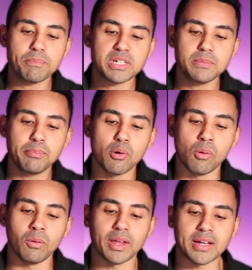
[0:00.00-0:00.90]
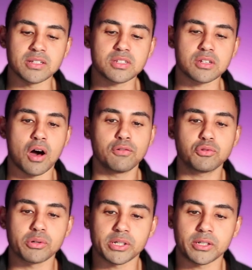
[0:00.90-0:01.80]
people and
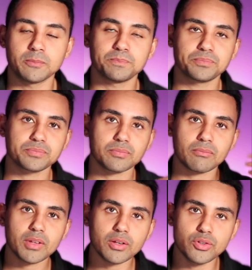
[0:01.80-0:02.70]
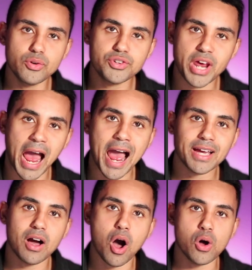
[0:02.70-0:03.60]
software you tag
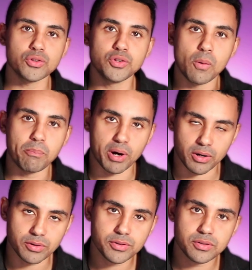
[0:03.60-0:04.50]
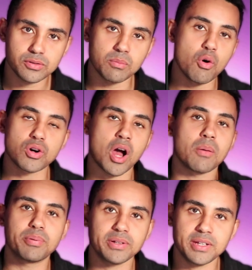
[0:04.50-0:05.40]
on your post, the more
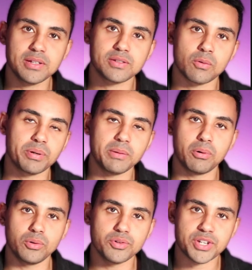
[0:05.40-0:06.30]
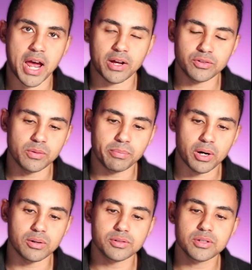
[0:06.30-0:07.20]
companies or people you tag on your
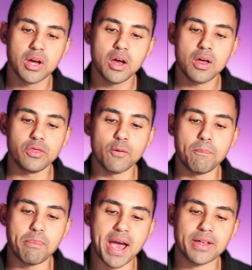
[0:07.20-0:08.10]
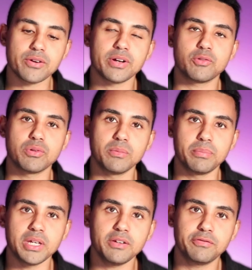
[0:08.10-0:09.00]
post, the better it will
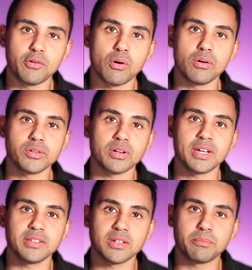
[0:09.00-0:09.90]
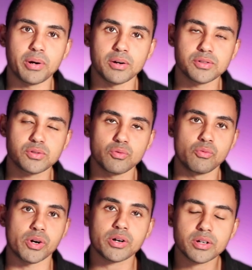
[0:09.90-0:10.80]
be for your LinkedIn post to
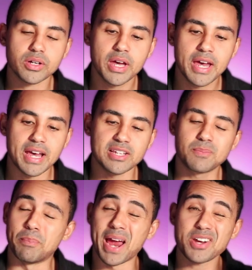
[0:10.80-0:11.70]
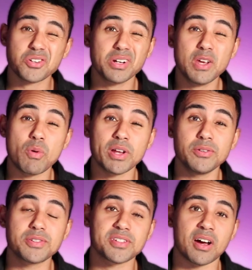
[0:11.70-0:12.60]
work, especially when you're
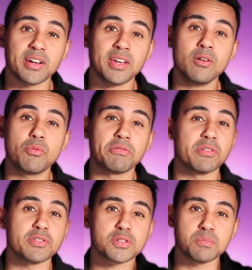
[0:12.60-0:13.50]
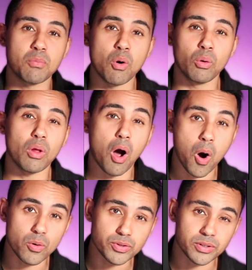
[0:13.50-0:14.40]
starting with a small
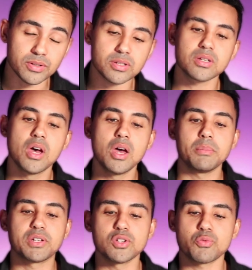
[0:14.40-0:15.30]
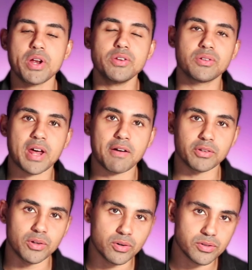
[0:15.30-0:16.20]
audience. Because when you don't have
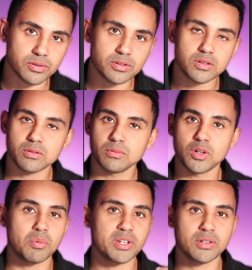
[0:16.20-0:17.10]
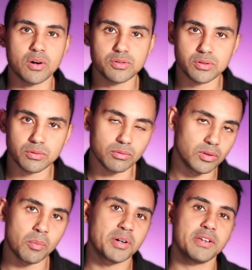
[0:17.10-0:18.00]
an audience, nobody knows you,
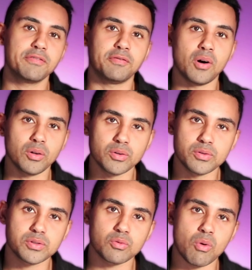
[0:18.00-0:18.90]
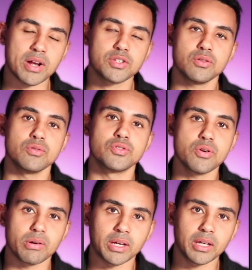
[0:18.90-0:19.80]
nobody follows what you're
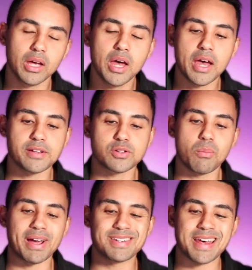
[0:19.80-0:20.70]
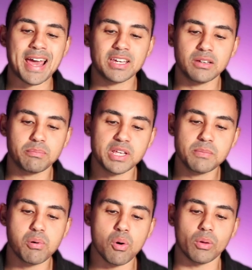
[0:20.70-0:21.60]
doing. And so by tagging
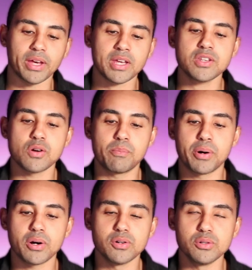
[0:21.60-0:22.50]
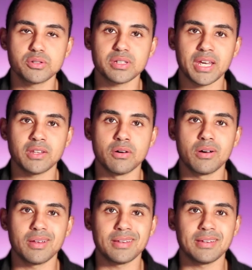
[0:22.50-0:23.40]
people in your post in a
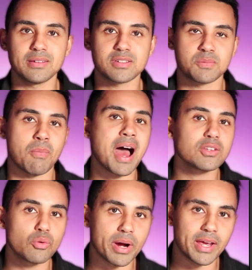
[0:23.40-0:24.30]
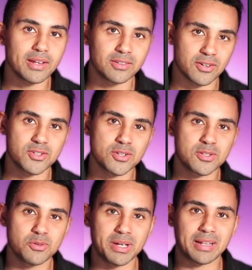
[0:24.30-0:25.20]
smart way, don't just
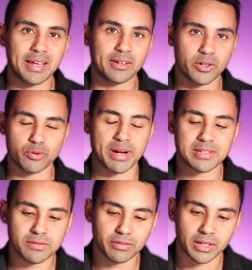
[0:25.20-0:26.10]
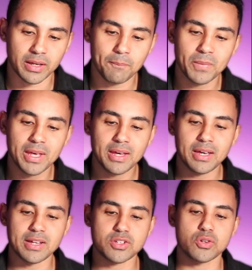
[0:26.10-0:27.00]
do it like aggressively.
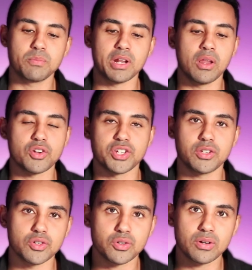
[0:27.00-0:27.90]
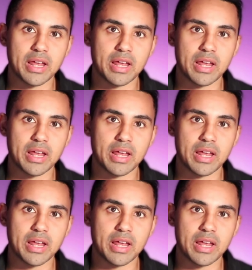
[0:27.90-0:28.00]
It should be logic. You should